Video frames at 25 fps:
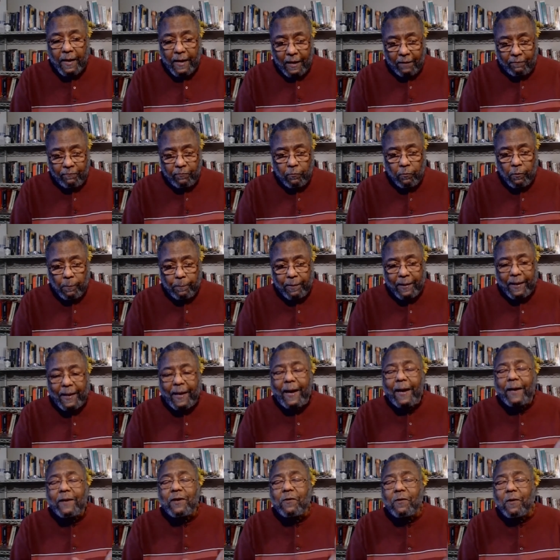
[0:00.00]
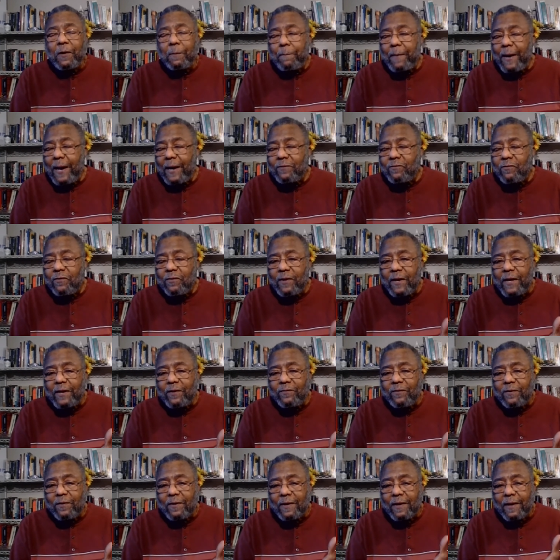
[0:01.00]
If you apply your
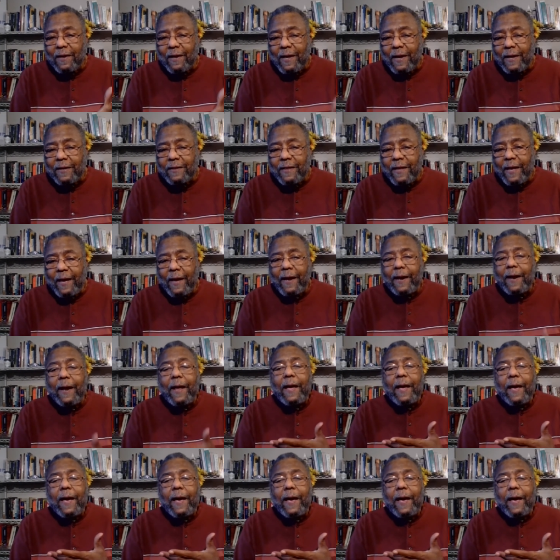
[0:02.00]
imagination like that